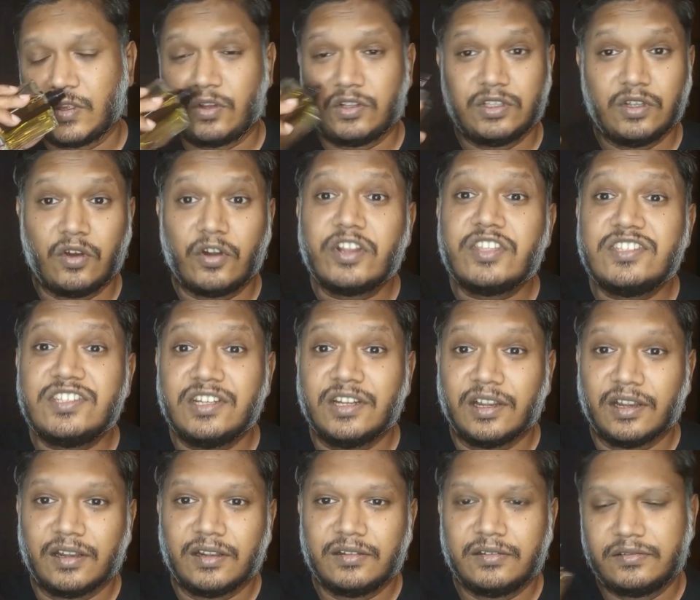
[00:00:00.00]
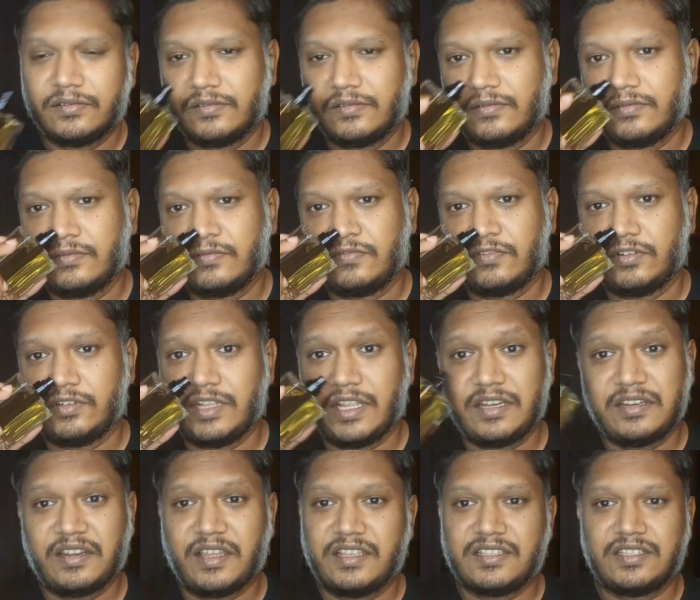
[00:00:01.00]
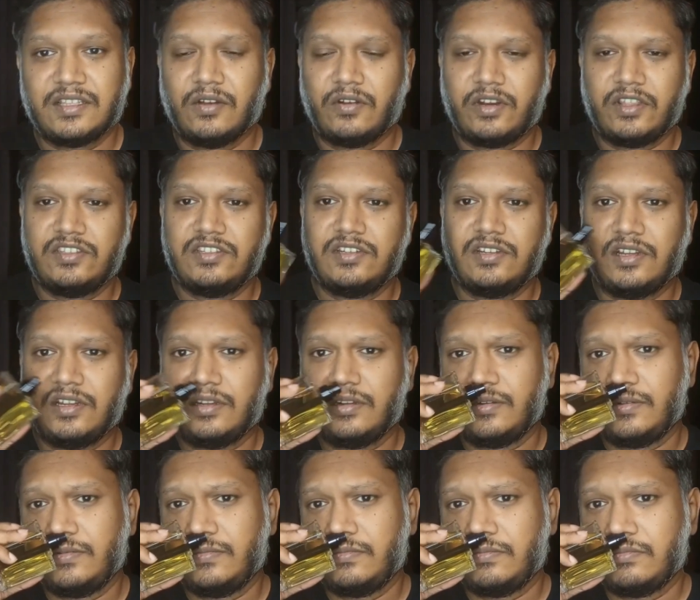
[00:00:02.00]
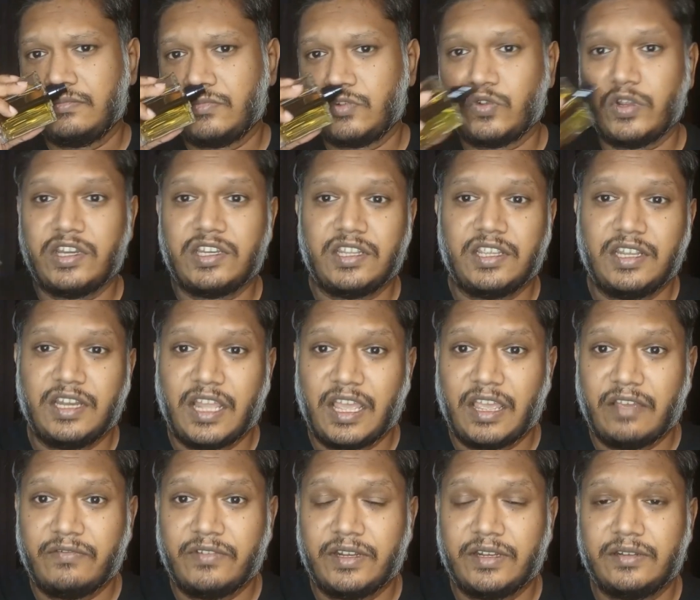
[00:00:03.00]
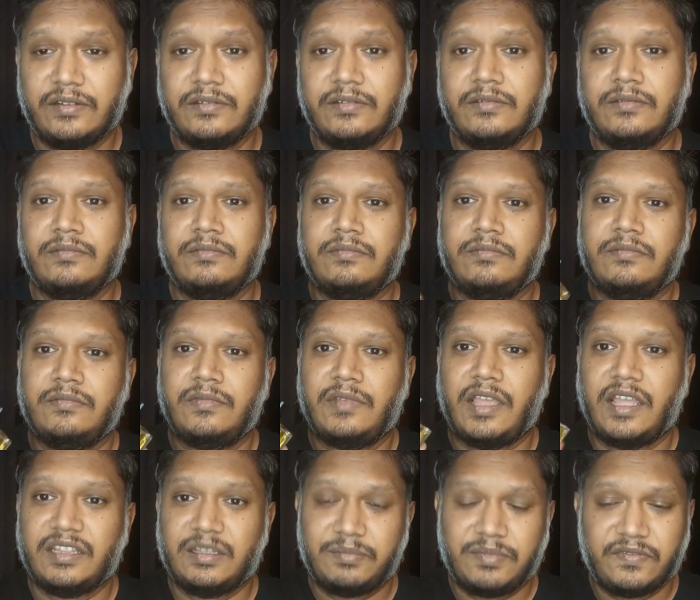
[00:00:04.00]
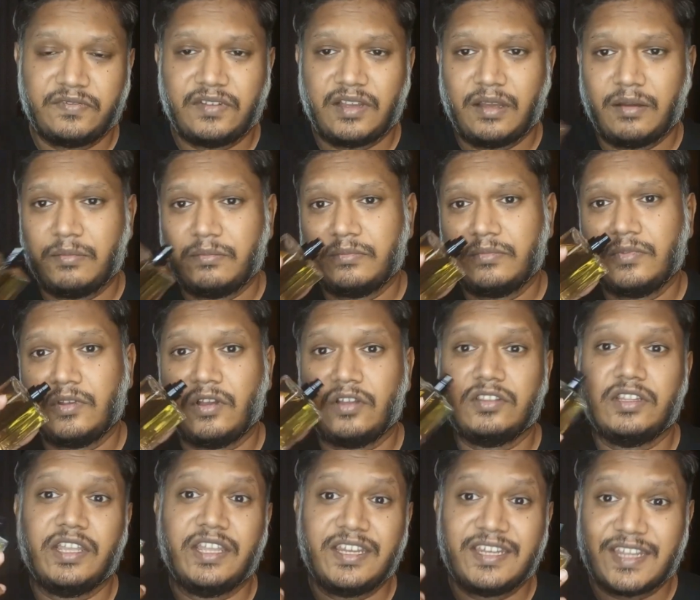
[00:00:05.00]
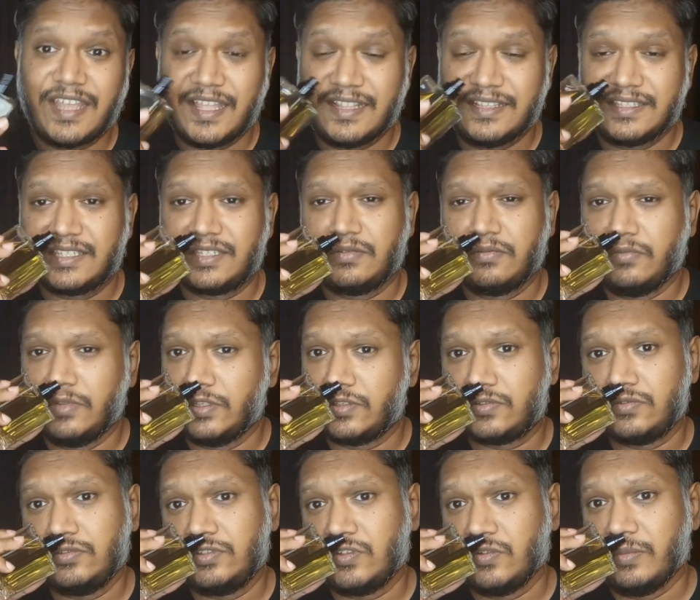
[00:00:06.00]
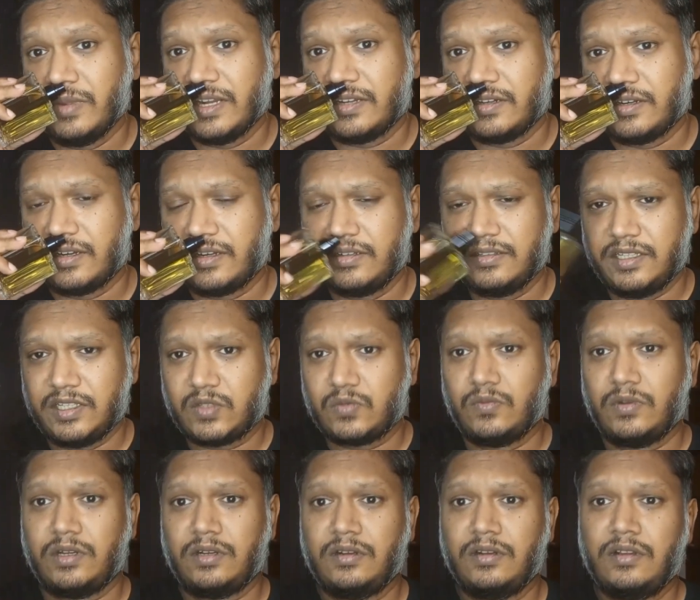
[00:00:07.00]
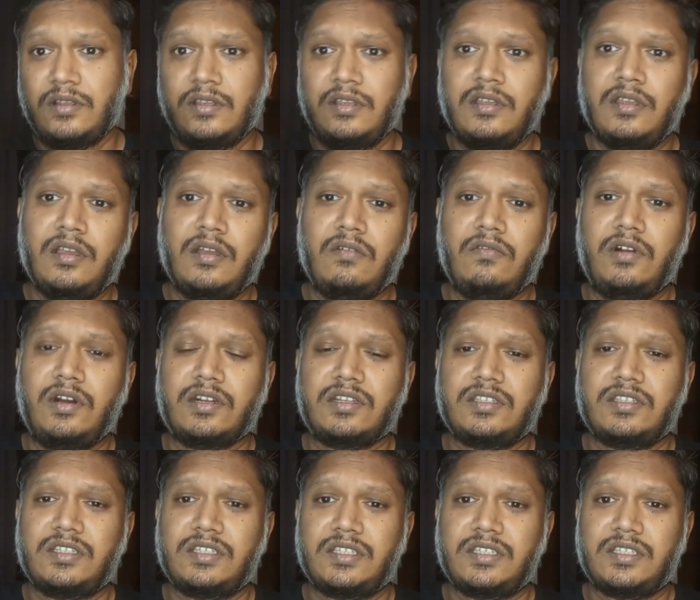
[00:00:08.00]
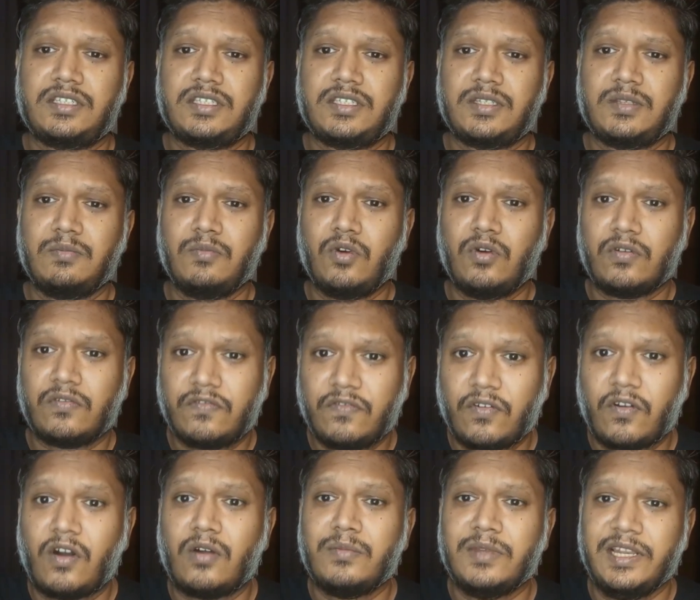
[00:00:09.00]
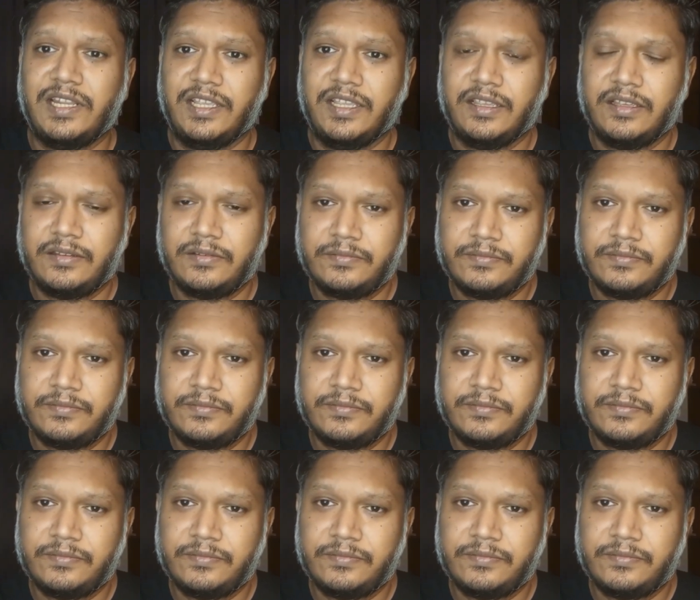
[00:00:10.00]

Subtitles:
or the original. For date nights, the original 2011 and the Parfum or the Intense will suit you better. This one works more formally,